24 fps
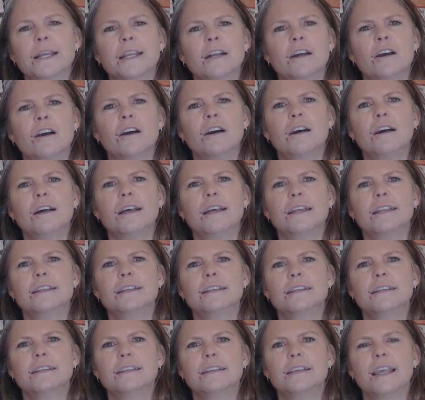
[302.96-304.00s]
by God
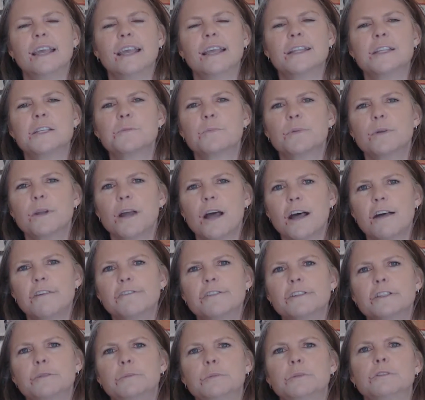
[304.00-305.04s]
and is
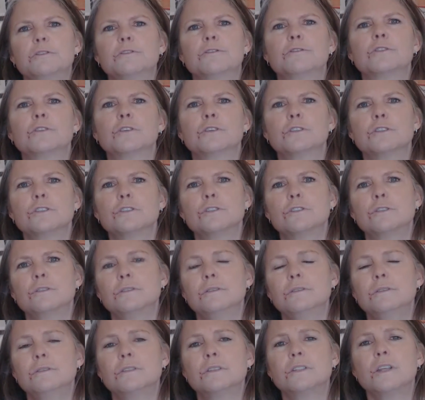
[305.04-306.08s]
profitable for
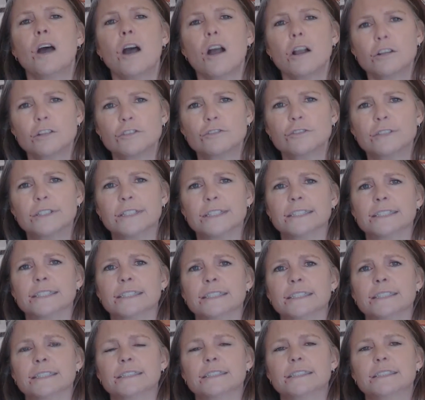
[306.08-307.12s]

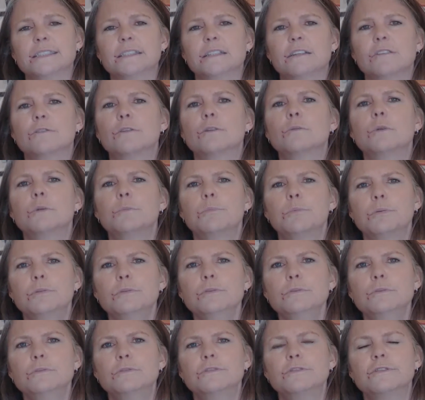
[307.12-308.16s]
doctrine, for
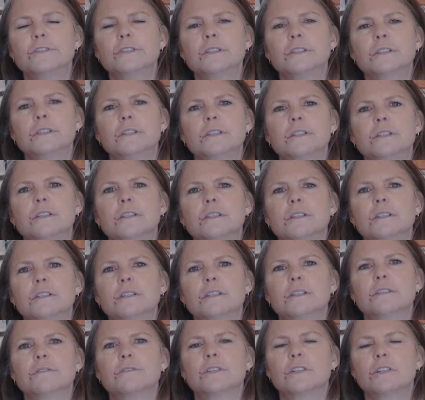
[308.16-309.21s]
reproof,
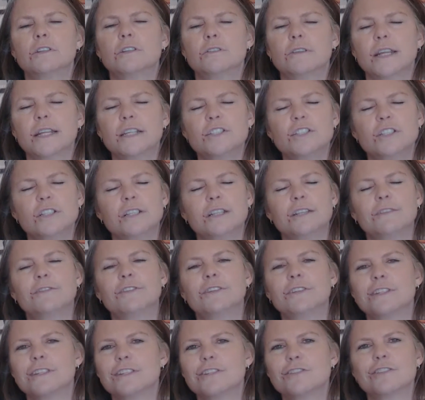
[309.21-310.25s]
for correction, and
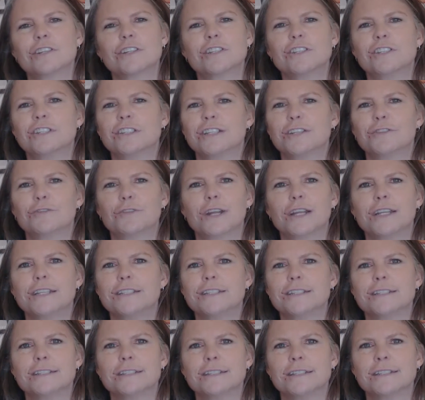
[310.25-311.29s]
for instruction in
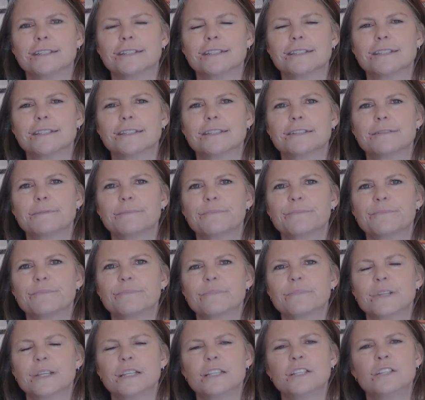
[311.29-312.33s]
righteousness.
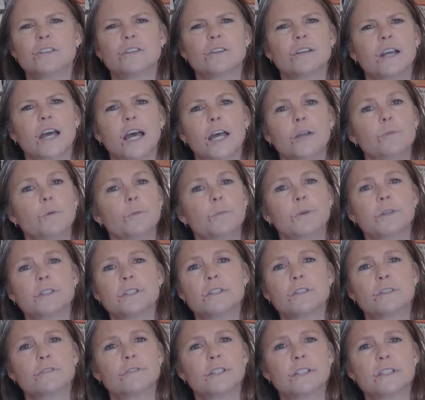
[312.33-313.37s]
And you know, God will
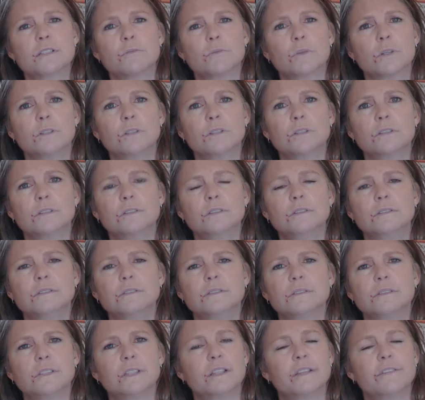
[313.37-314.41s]
preserve His word
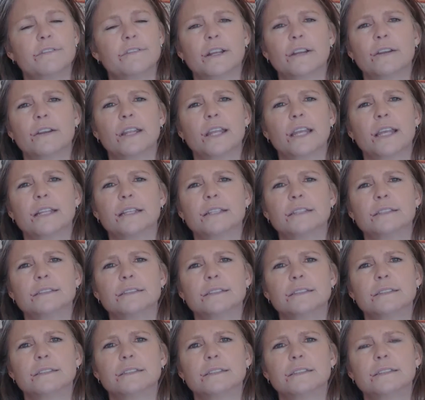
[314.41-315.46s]
to the very
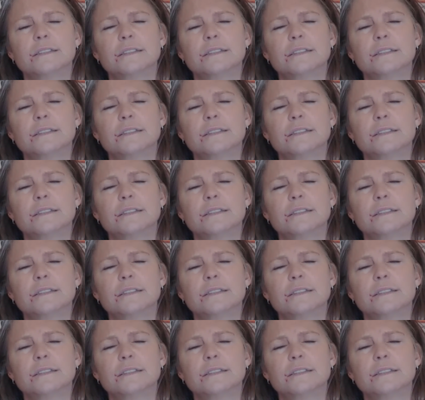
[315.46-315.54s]
end.